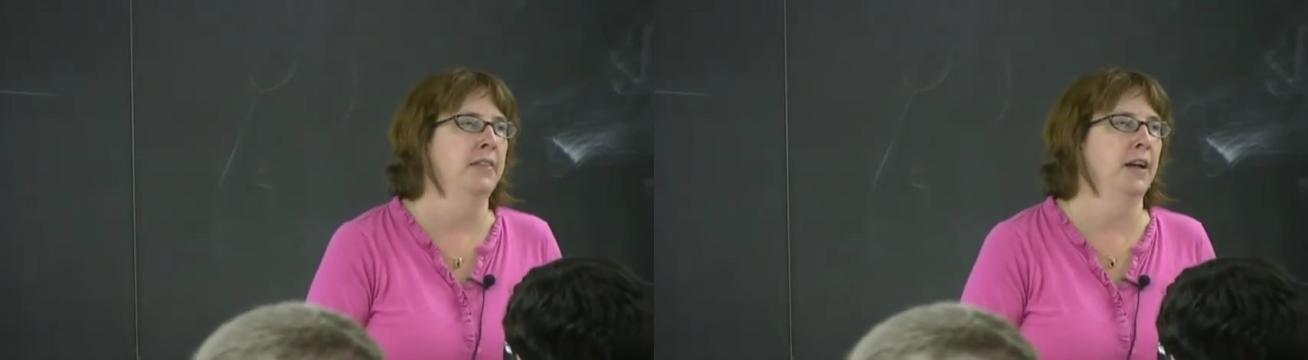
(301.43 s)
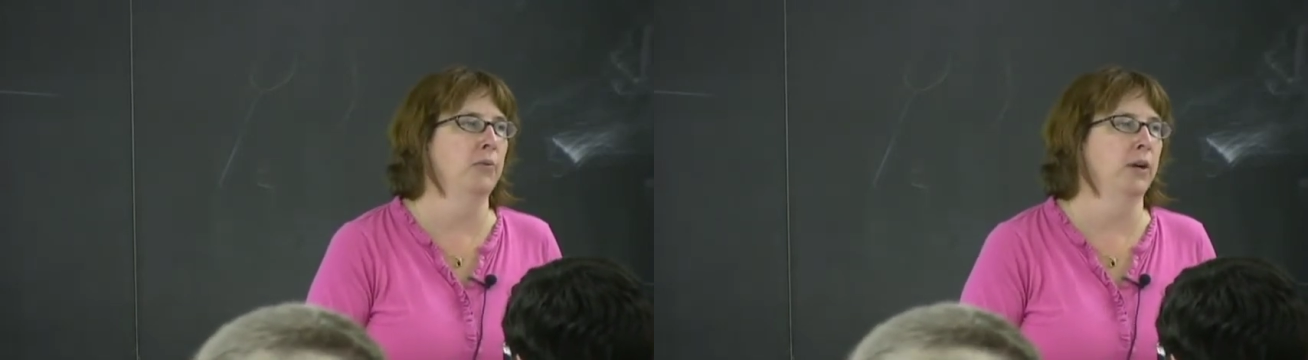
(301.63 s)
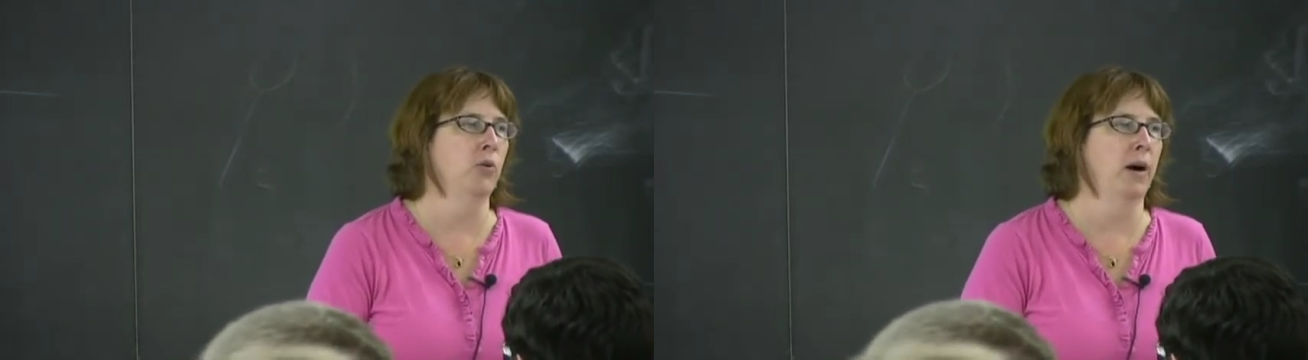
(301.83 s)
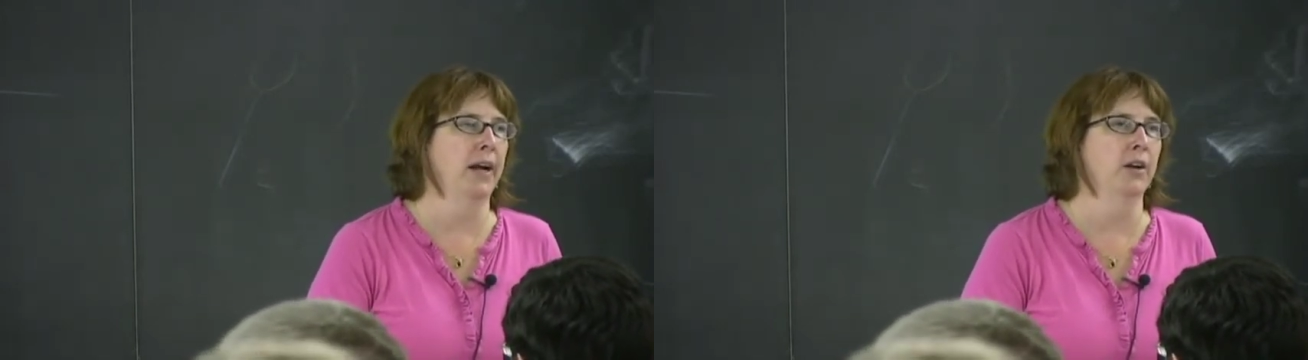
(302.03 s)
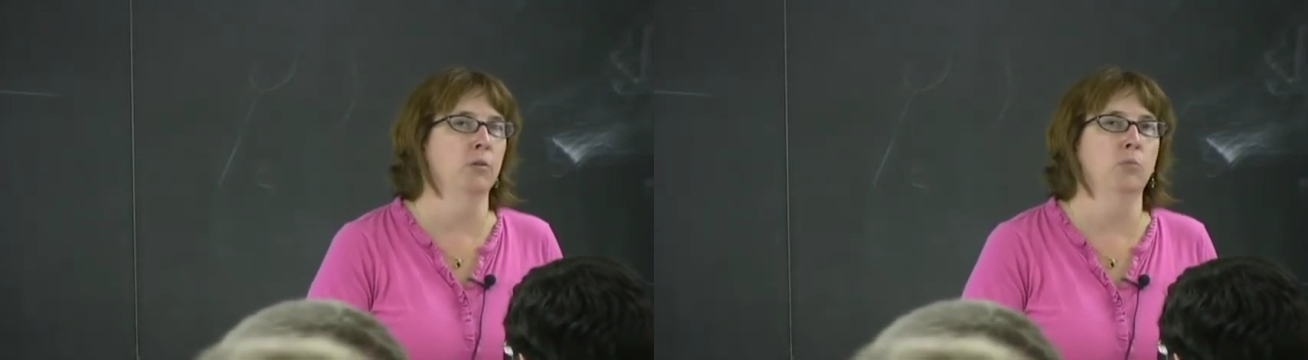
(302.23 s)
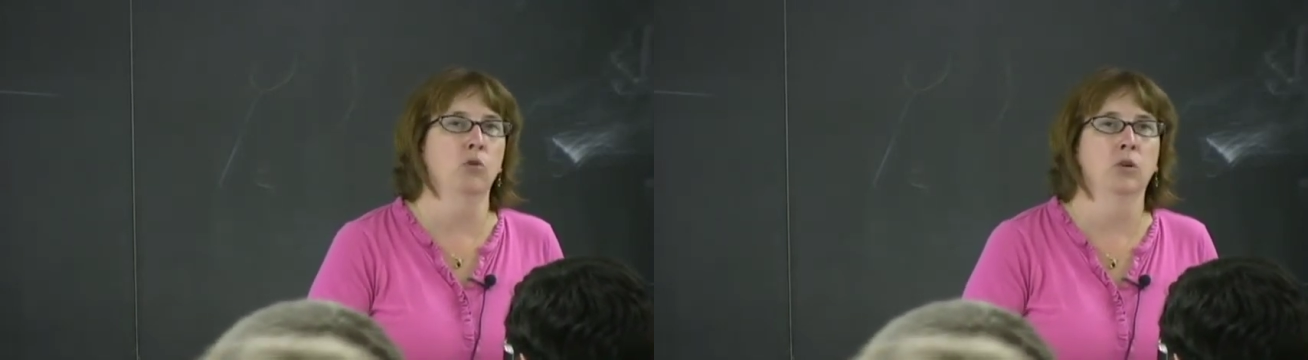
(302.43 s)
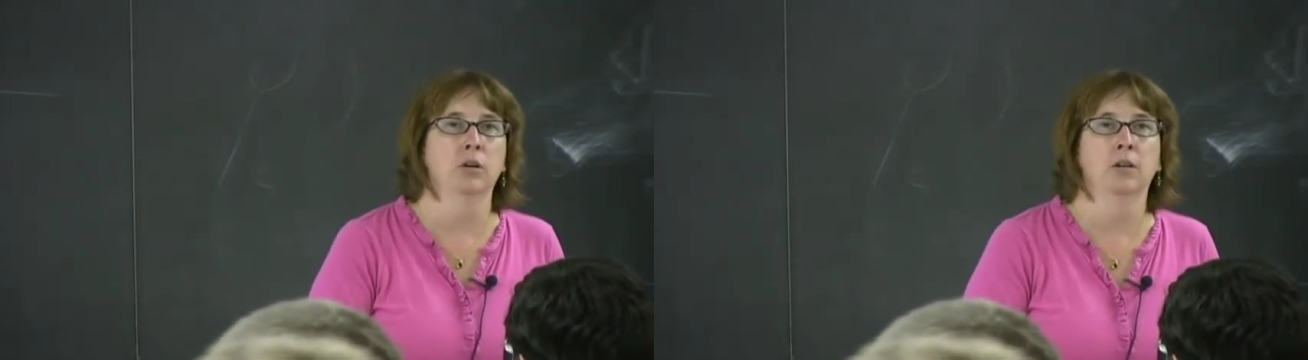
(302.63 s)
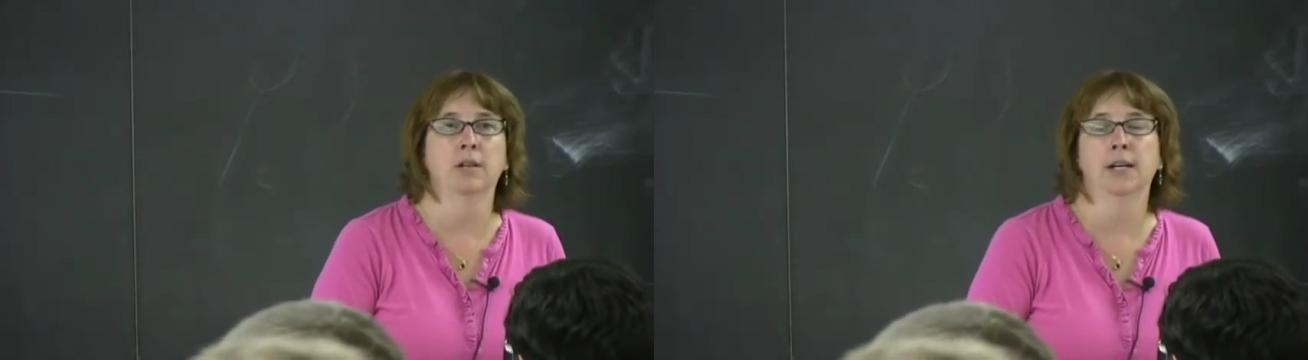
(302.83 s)
that require
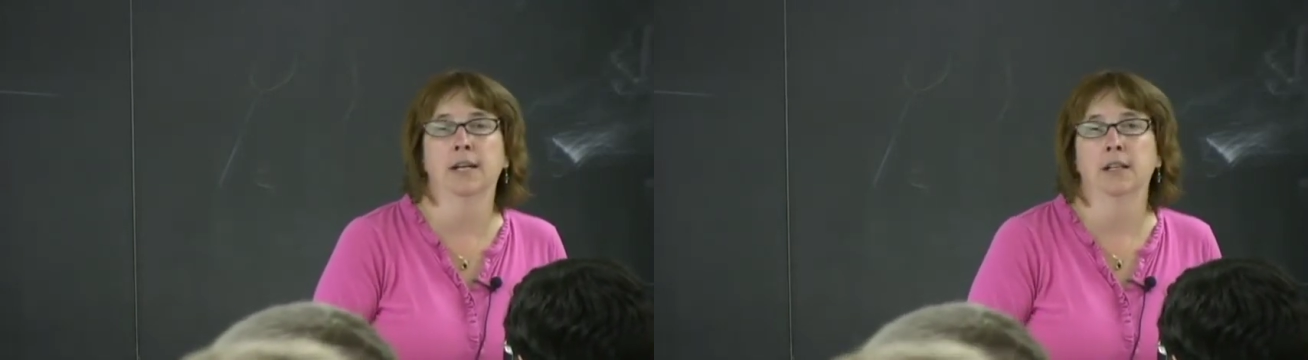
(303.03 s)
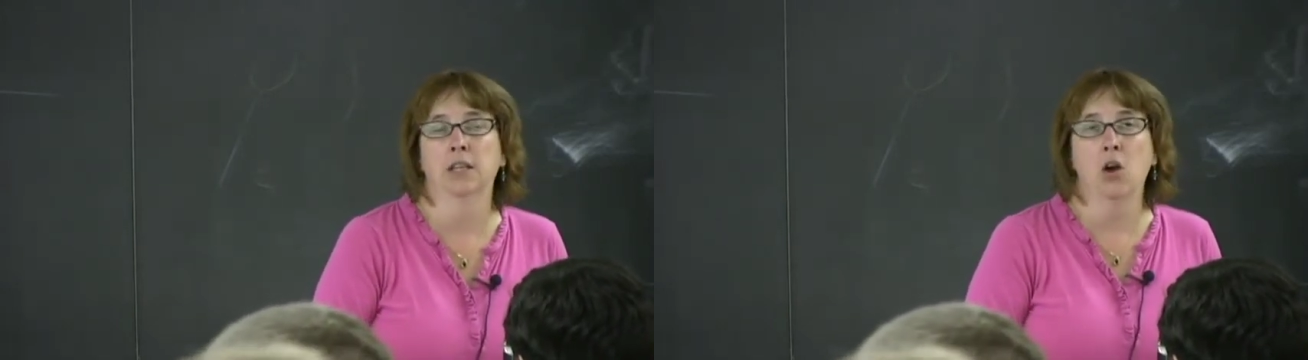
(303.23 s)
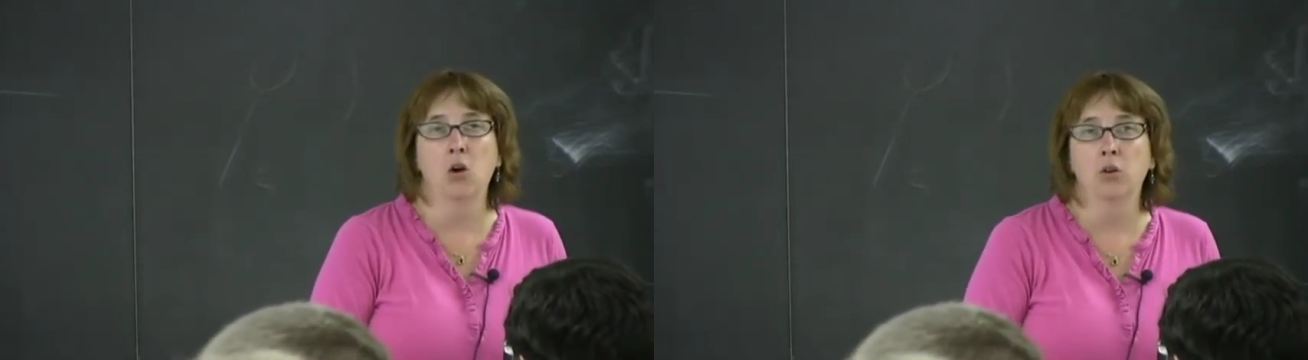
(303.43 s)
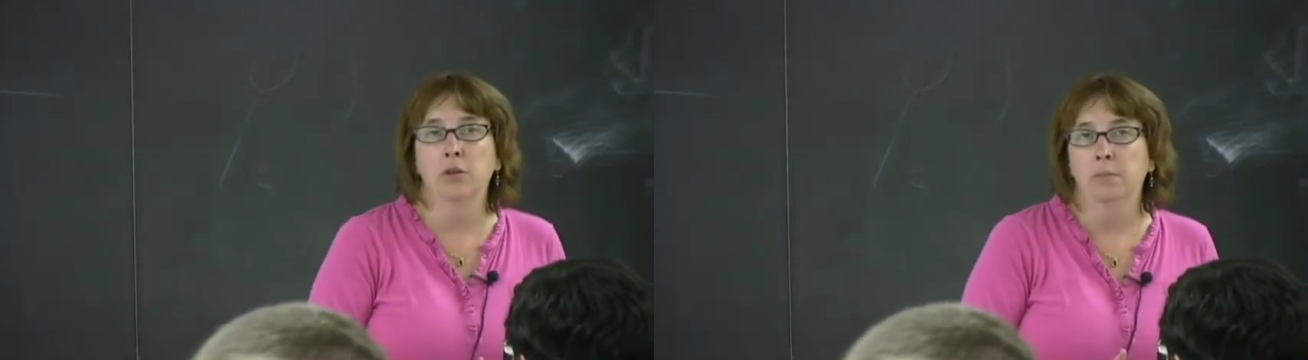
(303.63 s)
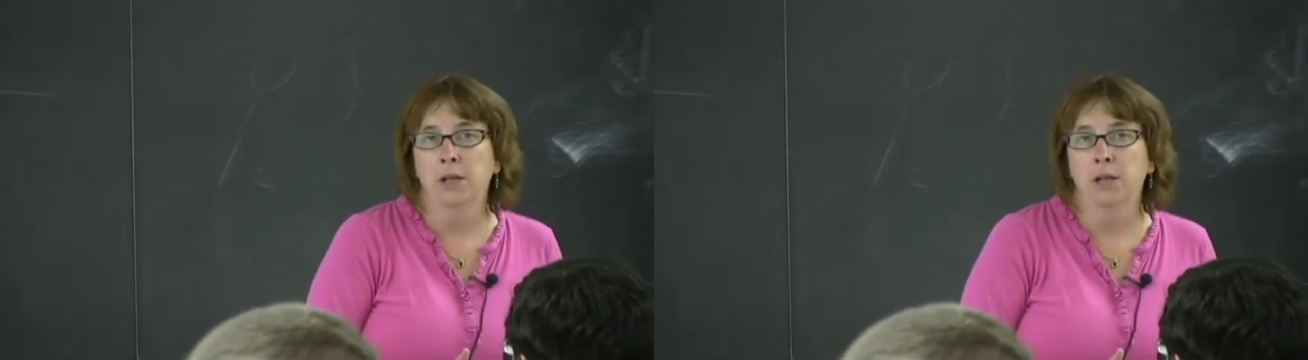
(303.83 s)
more load